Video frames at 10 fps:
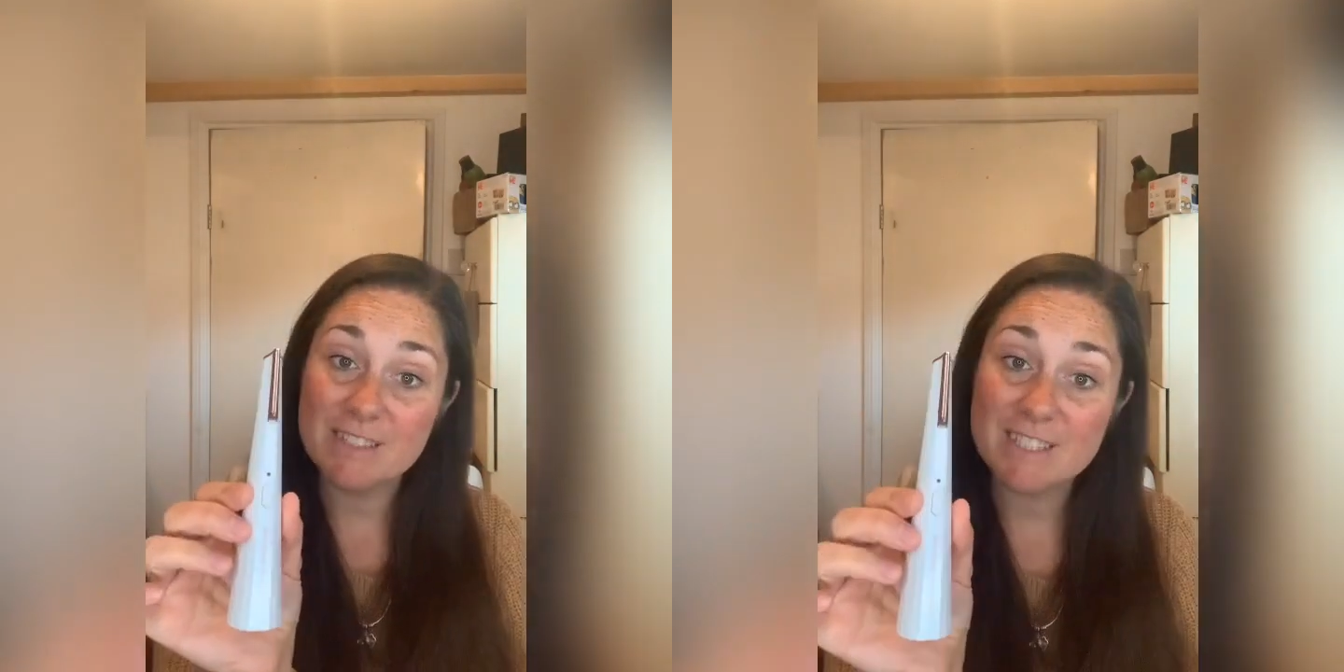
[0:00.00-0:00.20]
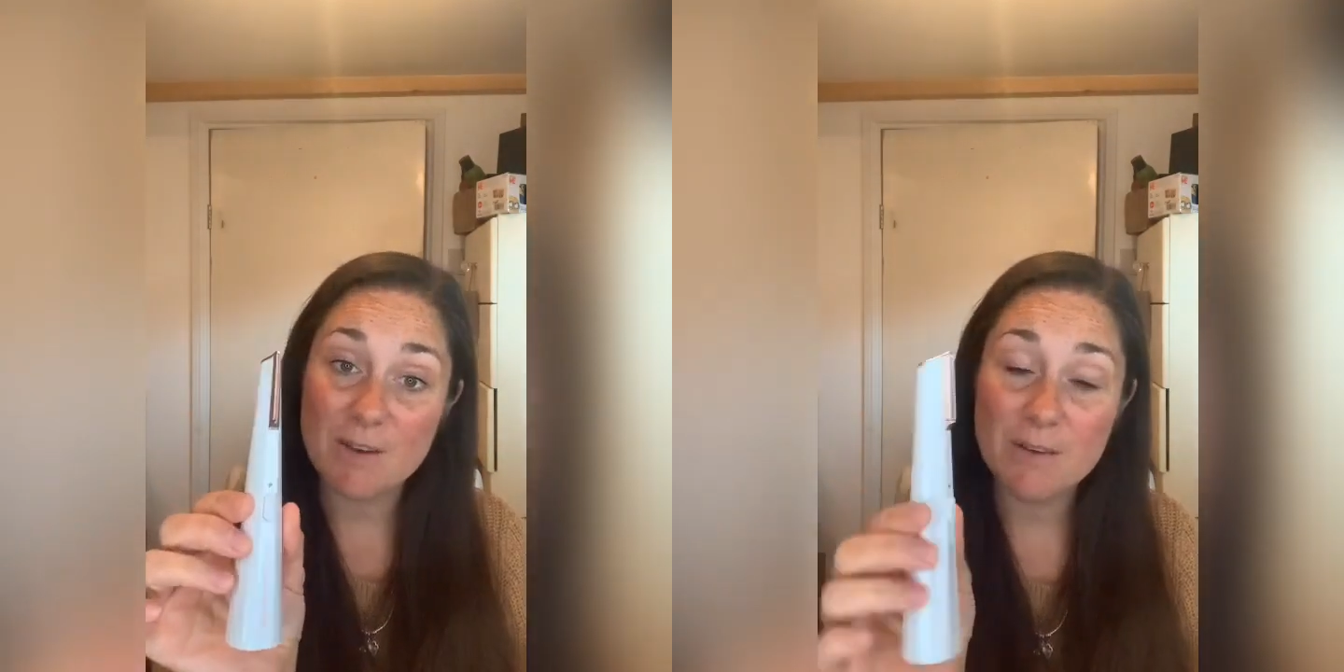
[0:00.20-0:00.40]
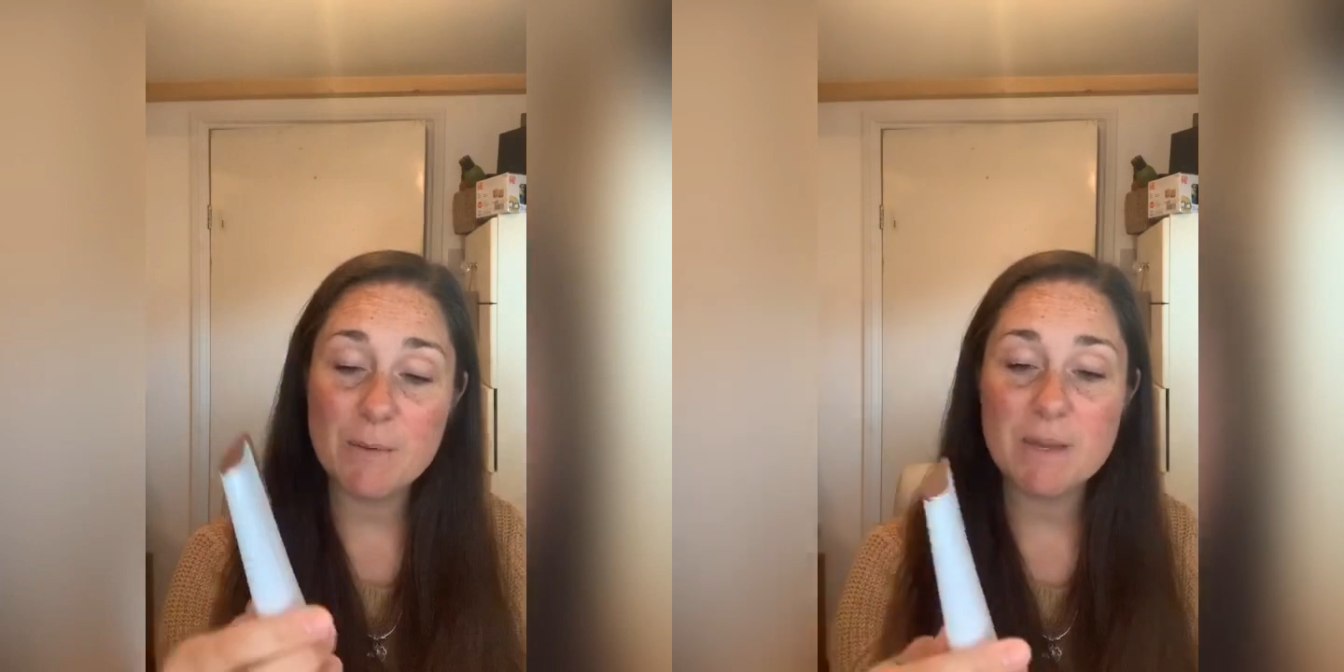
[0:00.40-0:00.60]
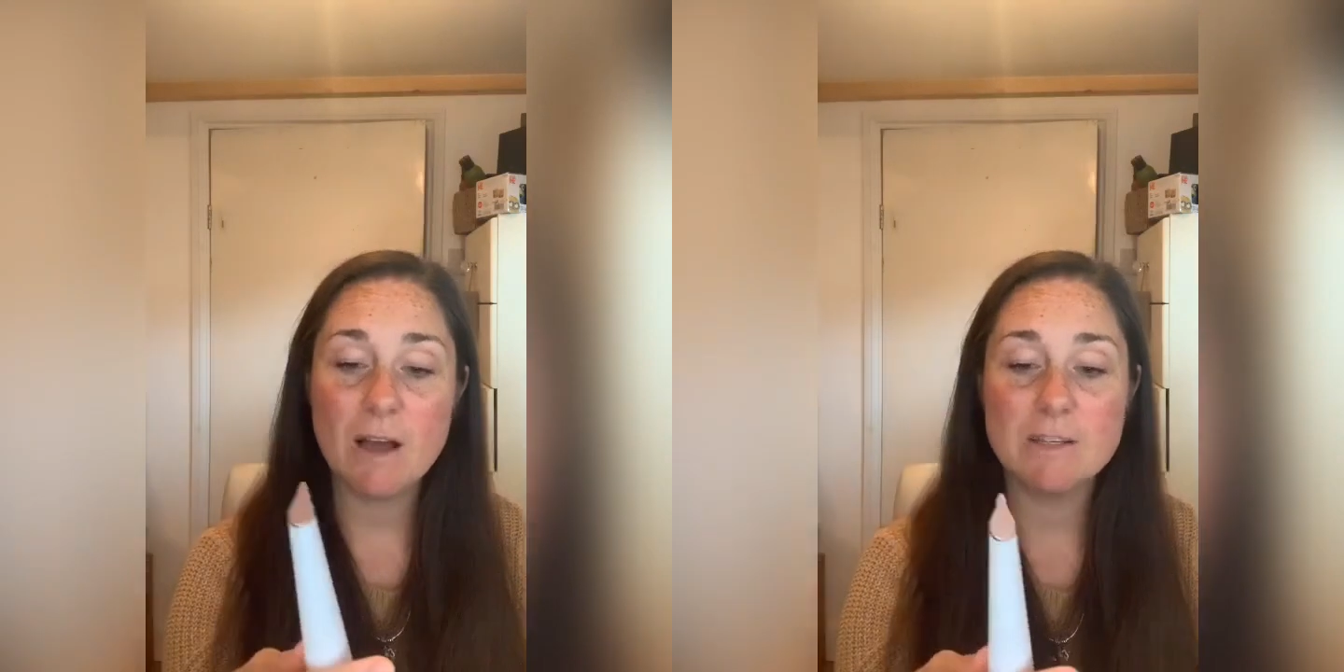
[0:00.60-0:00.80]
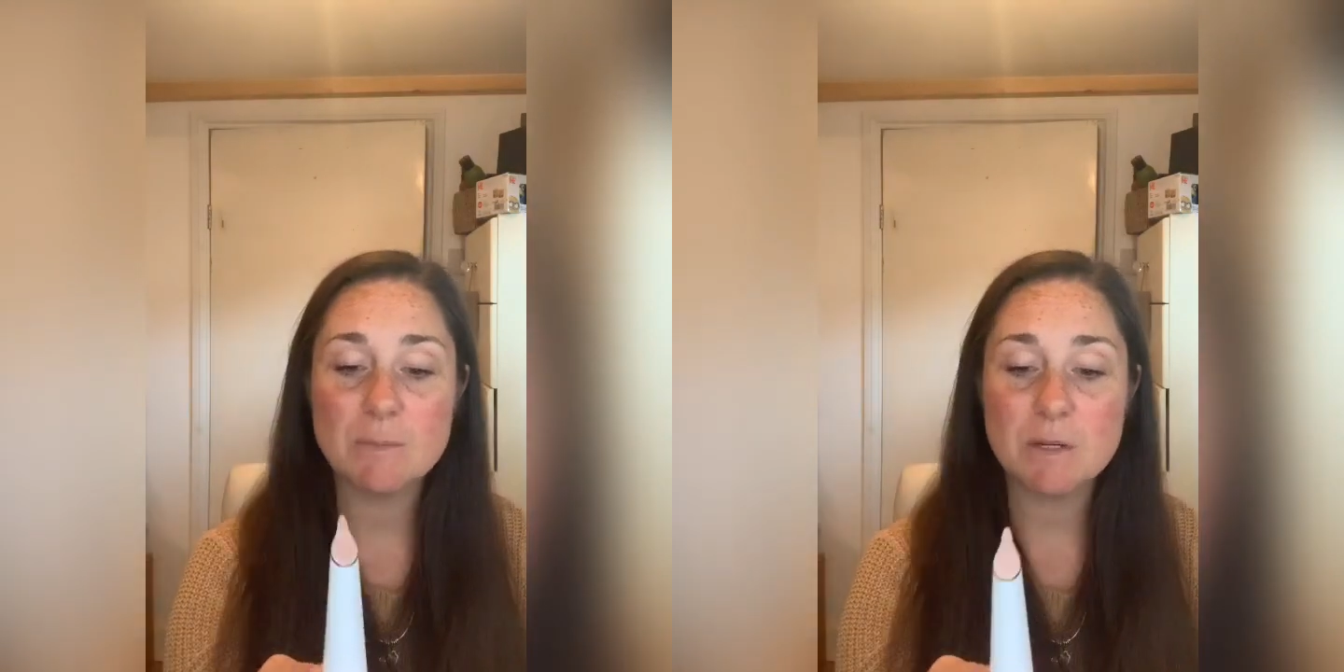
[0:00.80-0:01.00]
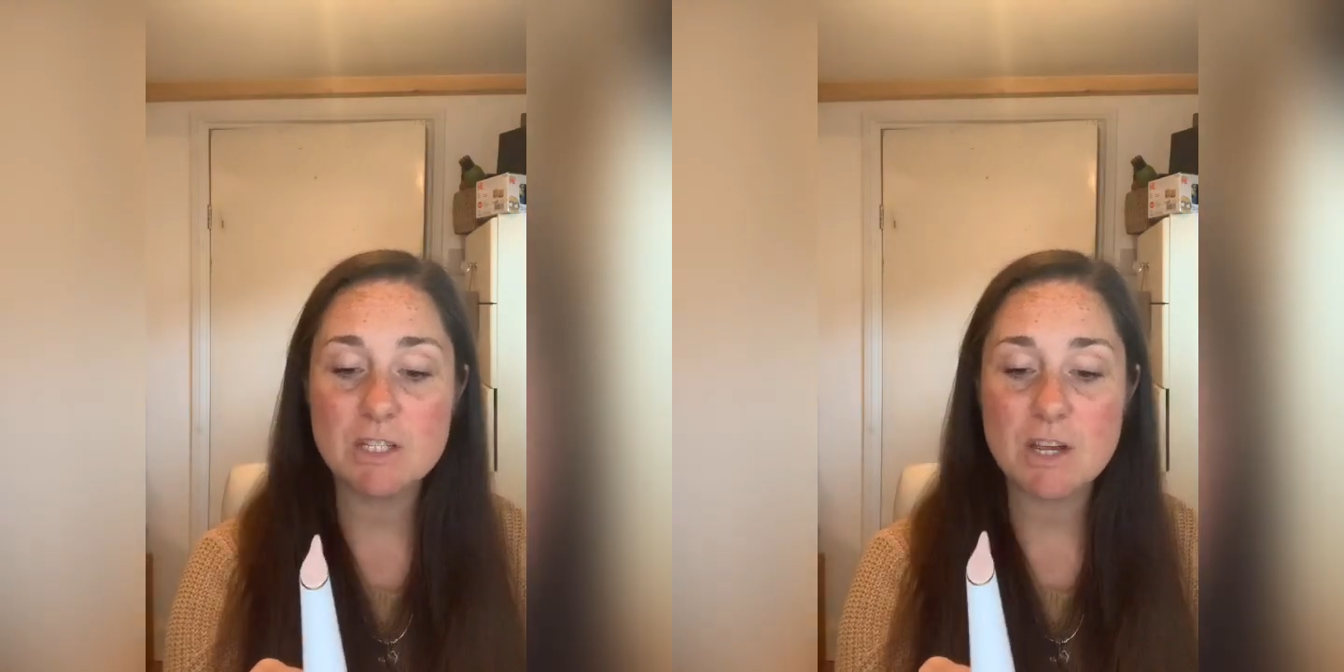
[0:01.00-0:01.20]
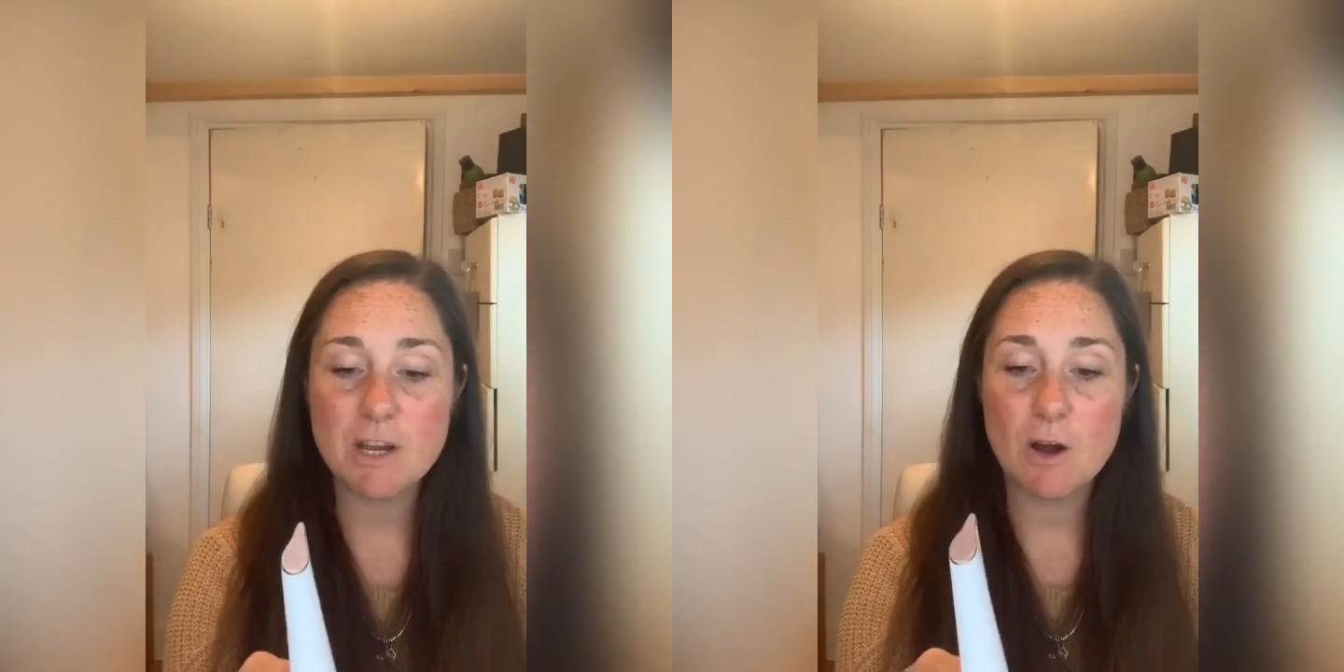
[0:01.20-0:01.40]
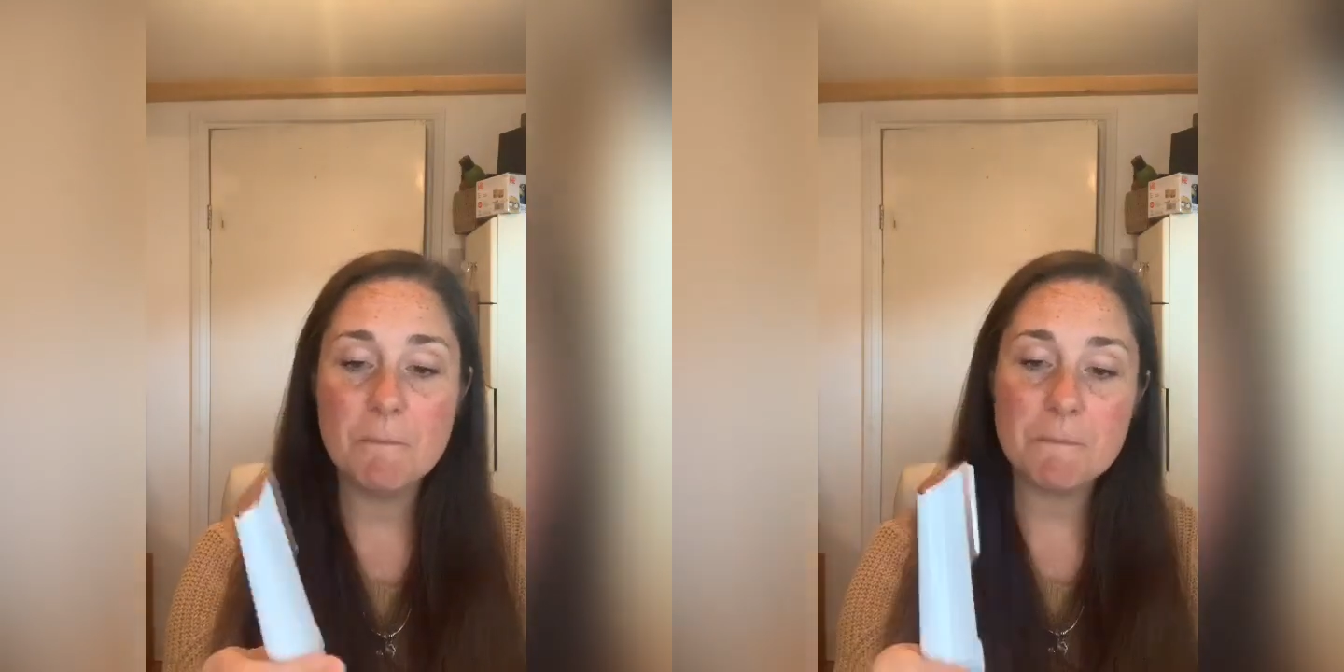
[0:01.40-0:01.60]
So here we go. So I'm gonna turn it
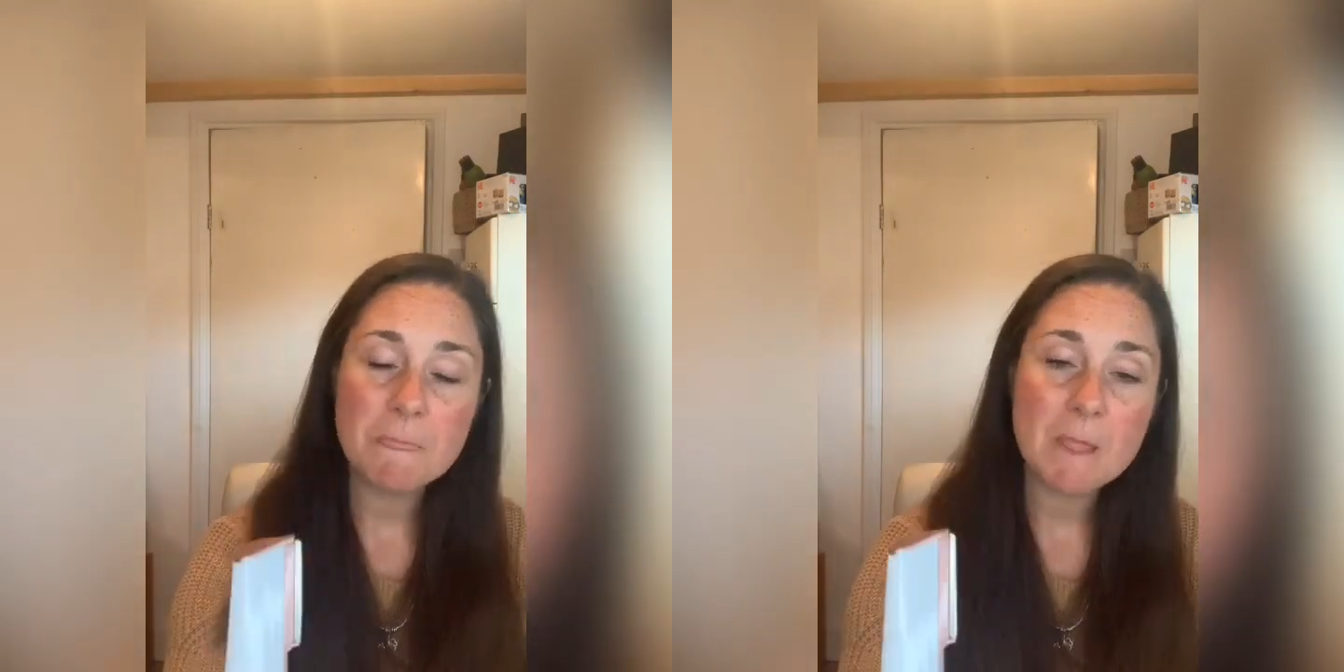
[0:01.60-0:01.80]
on.